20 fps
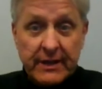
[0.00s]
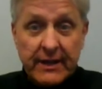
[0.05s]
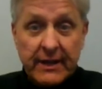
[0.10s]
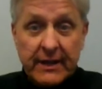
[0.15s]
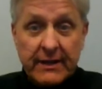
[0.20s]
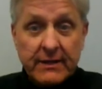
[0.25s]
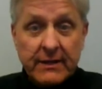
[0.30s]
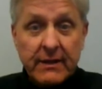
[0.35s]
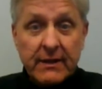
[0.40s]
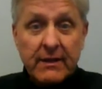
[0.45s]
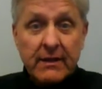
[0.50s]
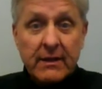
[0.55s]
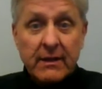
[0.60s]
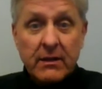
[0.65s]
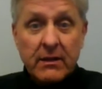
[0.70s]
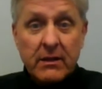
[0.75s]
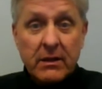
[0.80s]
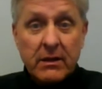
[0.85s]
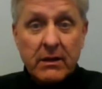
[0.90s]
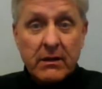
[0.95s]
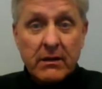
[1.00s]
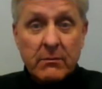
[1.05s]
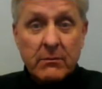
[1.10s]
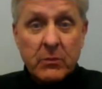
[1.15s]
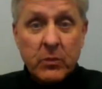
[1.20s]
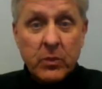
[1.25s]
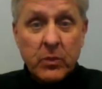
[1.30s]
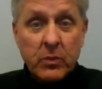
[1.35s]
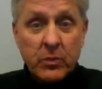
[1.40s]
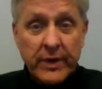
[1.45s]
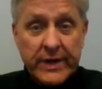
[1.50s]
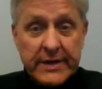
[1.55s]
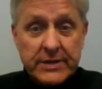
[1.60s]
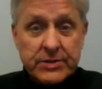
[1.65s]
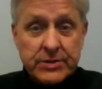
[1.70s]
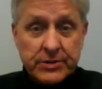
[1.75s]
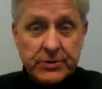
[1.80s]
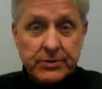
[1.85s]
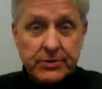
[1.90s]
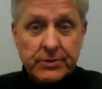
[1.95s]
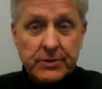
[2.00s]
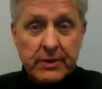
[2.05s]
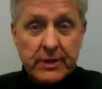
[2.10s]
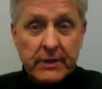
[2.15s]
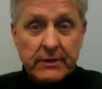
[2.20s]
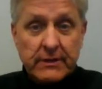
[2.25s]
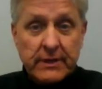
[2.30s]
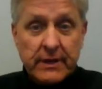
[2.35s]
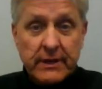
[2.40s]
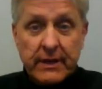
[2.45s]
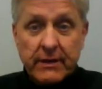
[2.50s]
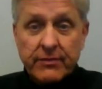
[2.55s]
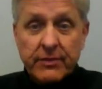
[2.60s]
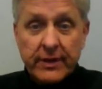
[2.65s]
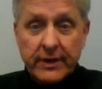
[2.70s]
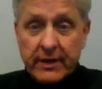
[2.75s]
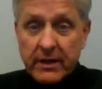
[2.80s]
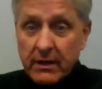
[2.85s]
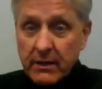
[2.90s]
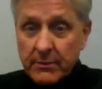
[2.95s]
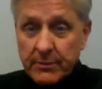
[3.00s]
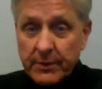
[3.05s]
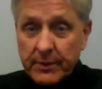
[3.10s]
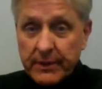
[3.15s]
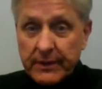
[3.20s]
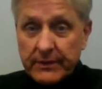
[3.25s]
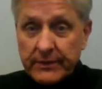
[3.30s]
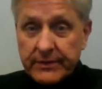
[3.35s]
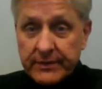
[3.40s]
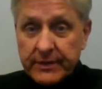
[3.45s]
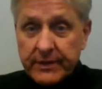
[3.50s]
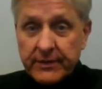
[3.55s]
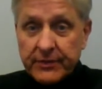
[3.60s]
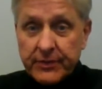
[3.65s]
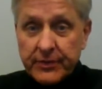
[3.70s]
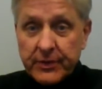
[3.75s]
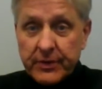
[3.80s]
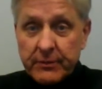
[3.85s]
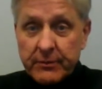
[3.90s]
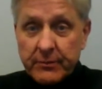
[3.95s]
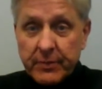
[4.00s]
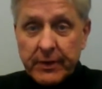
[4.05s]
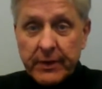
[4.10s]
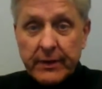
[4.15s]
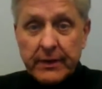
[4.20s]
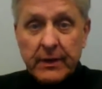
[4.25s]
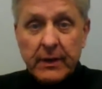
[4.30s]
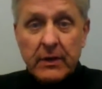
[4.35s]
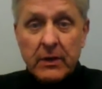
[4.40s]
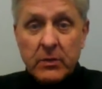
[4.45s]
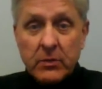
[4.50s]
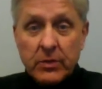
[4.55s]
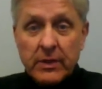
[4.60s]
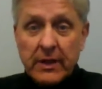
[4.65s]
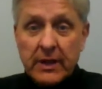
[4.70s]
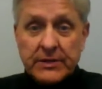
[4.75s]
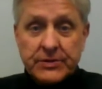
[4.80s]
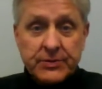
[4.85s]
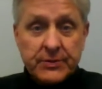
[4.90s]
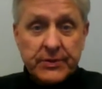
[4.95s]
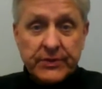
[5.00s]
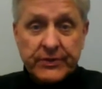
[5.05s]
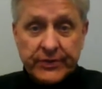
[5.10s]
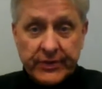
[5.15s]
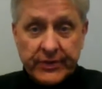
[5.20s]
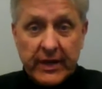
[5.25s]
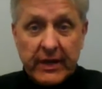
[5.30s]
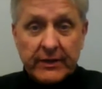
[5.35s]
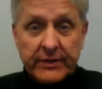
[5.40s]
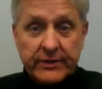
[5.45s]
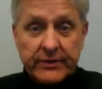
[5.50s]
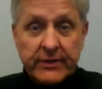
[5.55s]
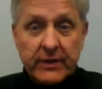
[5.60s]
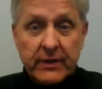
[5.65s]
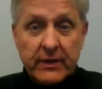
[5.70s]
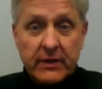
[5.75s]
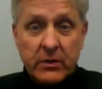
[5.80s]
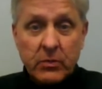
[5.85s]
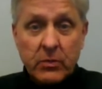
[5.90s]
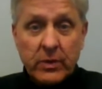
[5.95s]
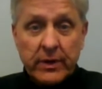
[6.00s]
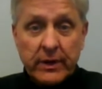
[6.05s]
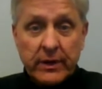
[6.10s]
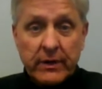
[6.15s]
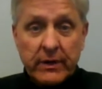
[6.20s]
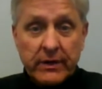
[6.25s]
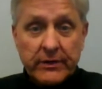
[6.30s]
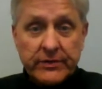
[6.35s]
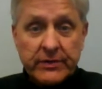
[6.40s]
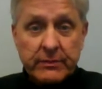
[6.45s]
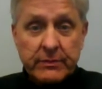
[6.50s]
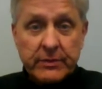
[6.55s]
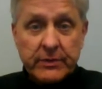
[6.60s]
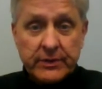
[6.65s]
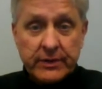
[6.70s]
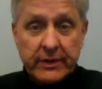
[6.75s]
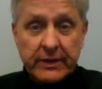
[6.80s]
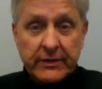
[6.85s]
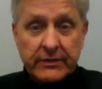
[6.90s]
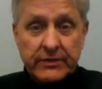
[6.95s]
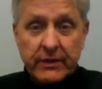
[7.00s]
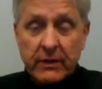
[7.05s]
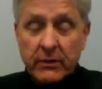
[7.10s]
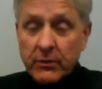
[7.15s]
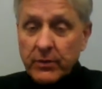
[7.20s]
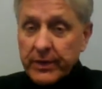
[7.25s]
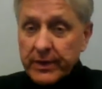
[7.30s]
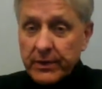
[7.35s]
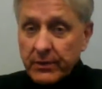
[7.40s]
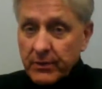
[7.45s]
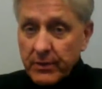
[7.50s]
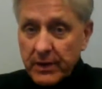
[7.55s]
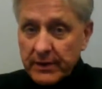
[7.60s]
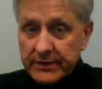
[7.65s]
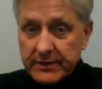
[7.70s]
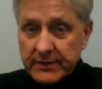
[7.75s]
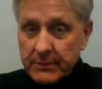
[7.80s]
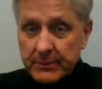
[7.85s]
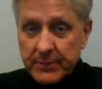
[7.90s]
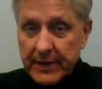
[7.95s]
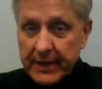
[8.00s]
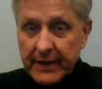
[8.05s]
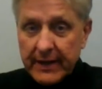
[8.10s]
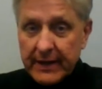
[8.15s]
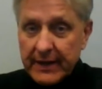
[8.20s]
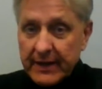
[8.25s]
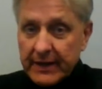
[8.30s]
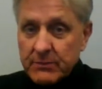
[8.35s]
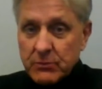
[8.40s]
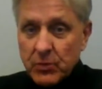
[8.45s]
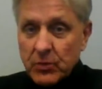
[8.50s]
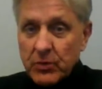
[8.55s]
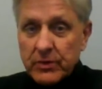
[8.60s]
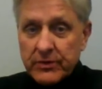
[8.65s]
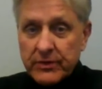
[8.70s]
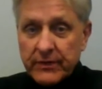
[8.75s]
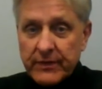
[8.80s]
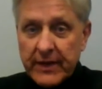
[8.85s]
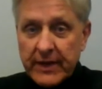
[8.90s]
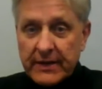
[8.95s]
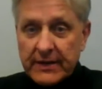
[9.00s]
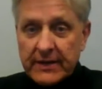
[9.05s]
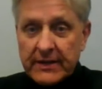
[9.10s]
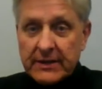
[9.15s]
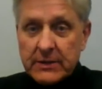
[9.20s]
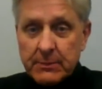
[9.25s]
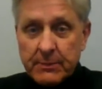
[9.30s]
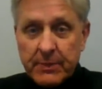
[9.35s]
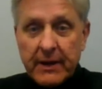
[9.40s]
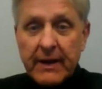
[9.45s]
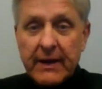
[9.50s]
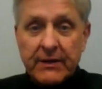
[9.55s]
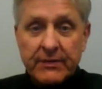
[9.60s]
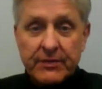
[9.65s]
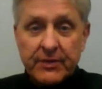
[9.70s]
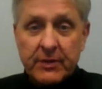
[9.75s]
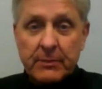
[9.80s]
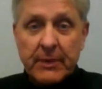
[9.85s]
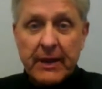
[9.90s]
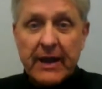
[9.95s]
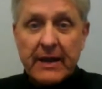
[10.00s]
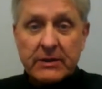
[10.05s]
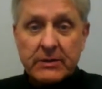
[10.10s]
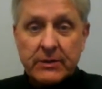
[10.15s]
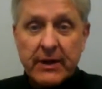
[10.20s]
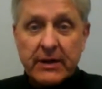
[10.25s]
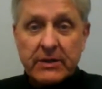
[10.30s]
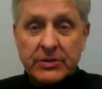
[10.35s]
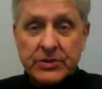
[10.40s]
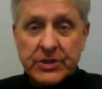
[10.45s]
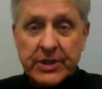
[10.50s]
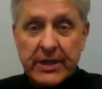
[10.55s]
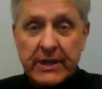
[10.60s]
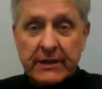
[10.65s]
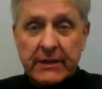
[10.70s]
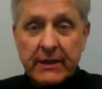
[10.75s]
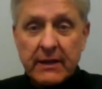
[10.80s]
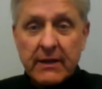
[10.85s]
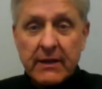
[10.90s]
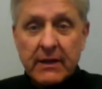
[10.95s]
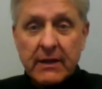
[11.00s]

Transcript: And what we do, and every company is different, but we like to assess what a customer's needs are. We don't want them paying any more than they need to pay for a background check.